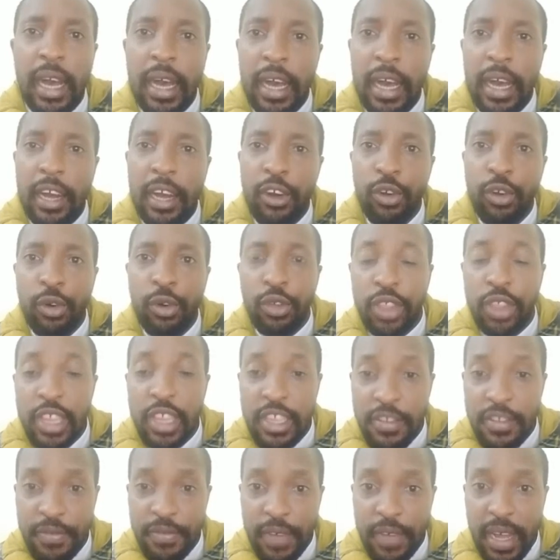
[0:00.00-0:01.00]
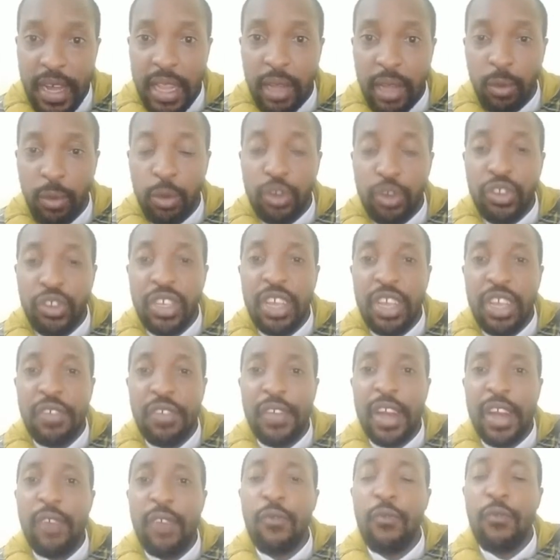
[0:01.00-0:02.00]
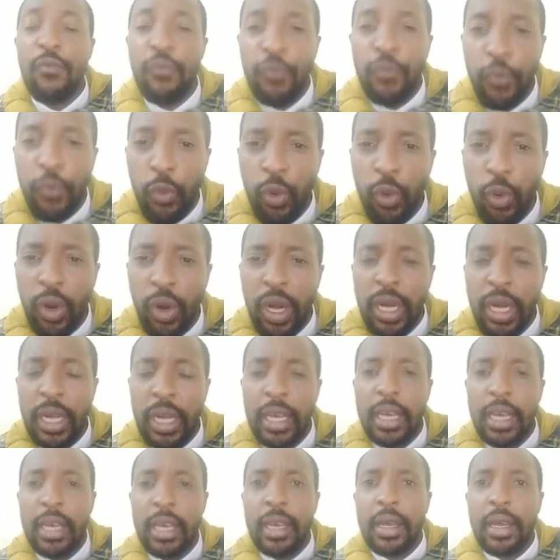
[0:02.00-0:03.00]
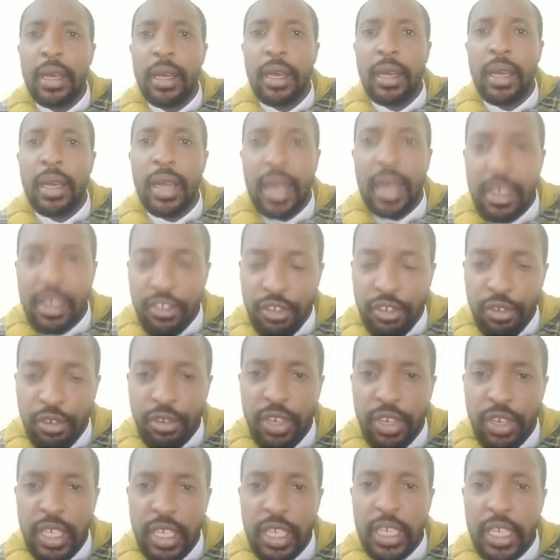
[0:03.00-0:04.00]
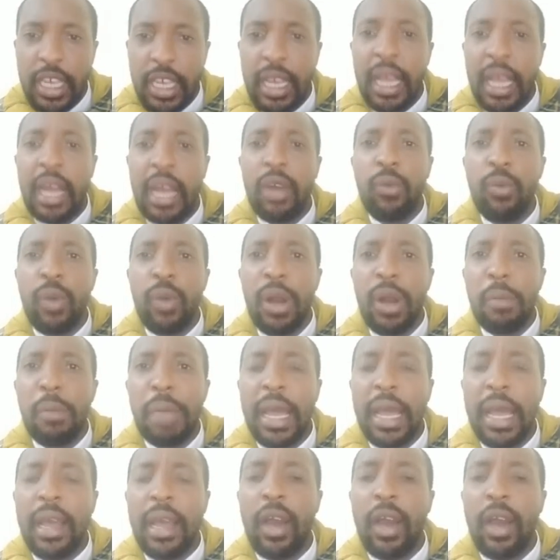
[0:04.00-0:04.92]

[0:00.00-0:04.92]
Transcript: Dorothy's father, was given full custody and will make